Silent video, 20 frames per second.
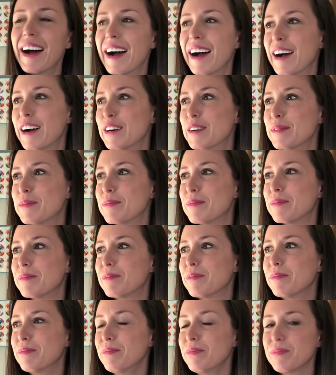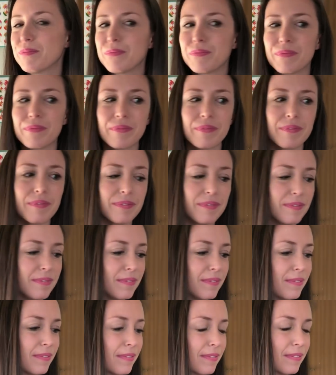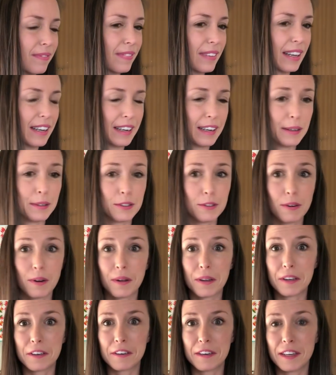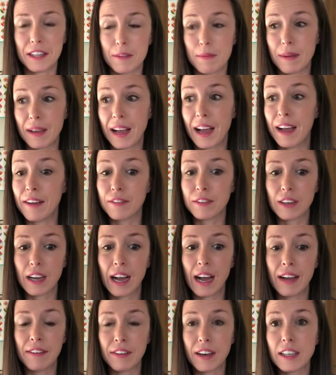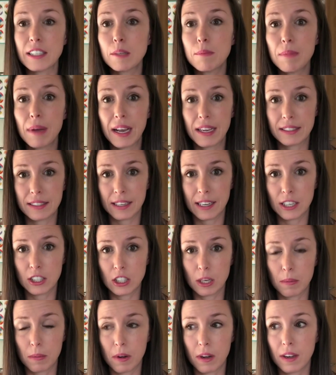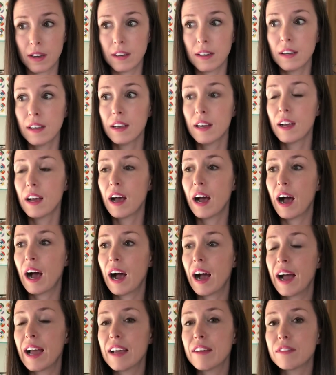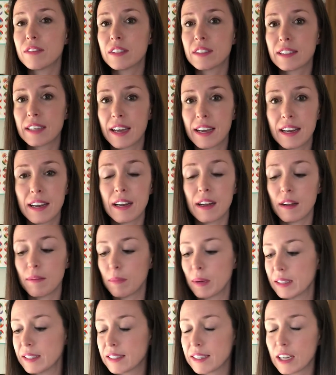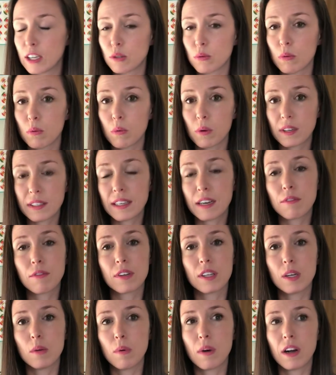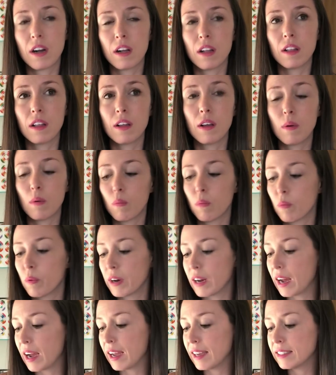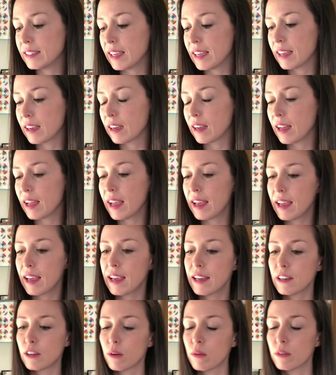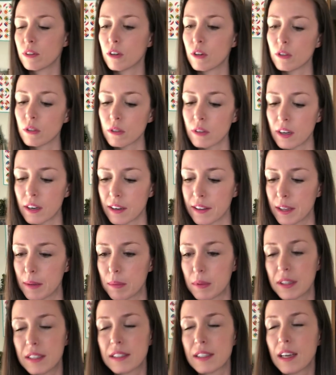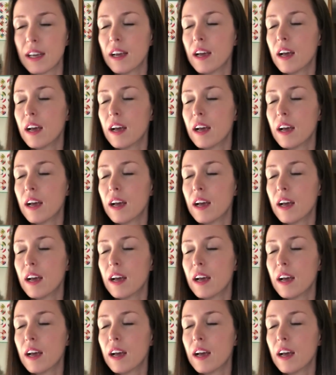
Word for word: um, and I was crawling underneath me. I've, I've got some bags to catch up on. I have decided my schedule works out really well when I take, hey, hey, don't, don't knock on that, please.